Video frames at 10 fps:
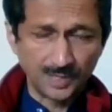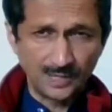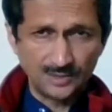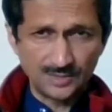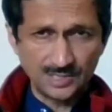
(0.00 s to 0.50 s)

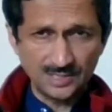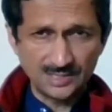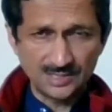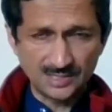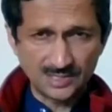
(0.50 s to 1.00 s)
you see, it
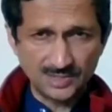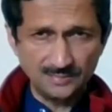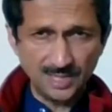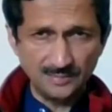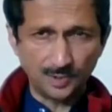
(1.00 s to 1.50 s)
is
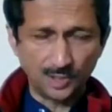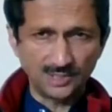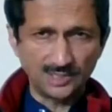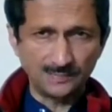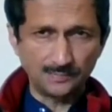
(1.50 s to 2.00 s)
extremely
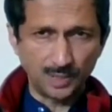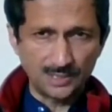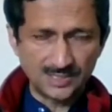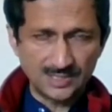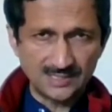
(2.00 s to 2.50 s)
important that
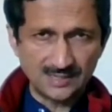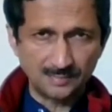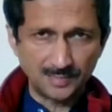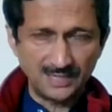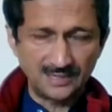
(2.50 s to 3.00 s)
policies are
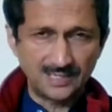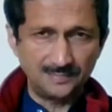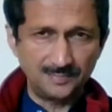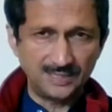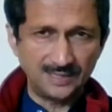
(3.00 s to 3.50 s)
made
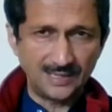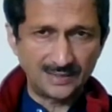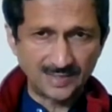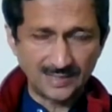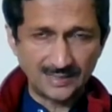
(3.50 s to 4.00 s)
keeping the
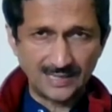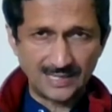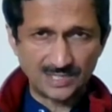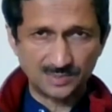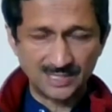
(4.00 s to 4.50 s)
ethical
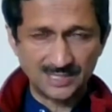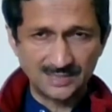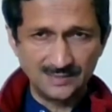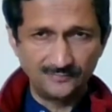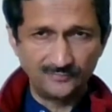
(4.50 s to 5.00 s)
aspects
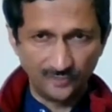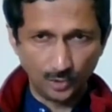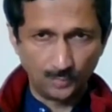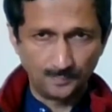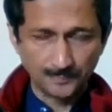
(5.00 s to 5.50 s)
in
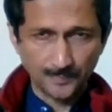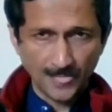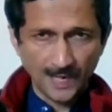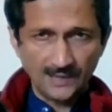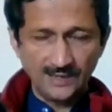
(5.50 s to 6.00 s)
view.
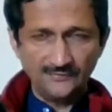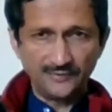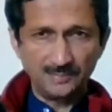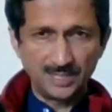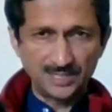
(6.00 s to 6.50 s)
If
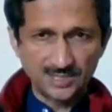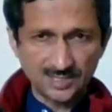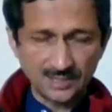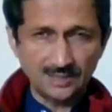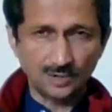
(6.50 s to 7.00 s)
a
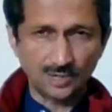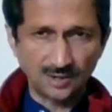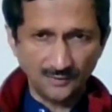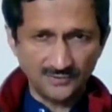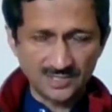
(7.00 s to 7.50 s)
minister or an
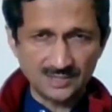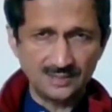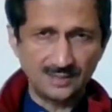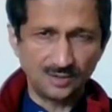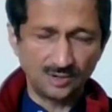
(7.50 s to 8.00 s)

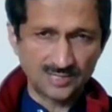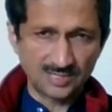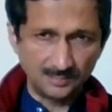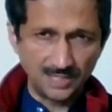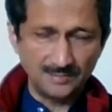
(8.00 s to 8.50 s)
officer or
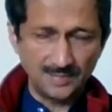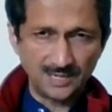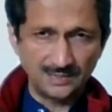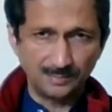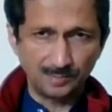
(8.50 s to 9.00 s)
somebody
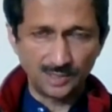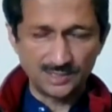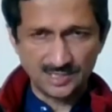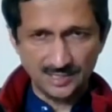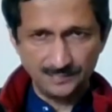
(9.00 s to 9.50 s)
making the
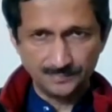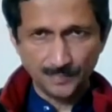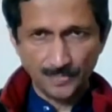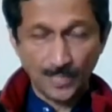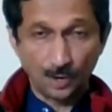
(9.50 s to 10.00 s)
policy
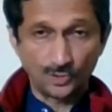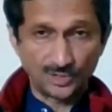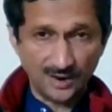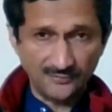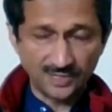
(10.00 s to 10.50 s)
or
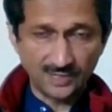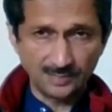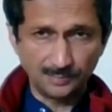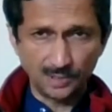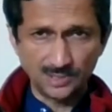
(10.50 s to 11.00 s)
drafting the
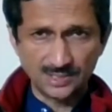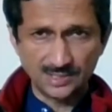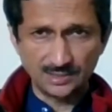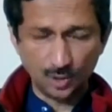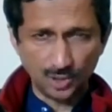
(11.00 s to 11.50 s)

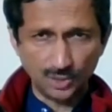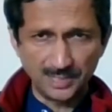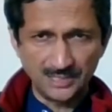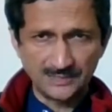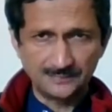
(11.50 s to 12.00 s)
policy
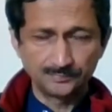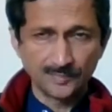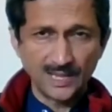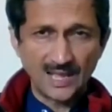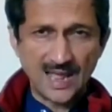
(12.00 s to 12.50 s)
document
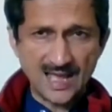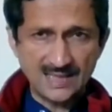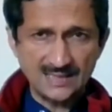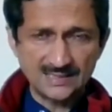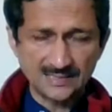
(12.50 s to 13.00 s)

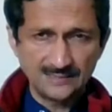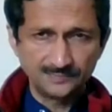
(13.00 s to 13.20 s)
has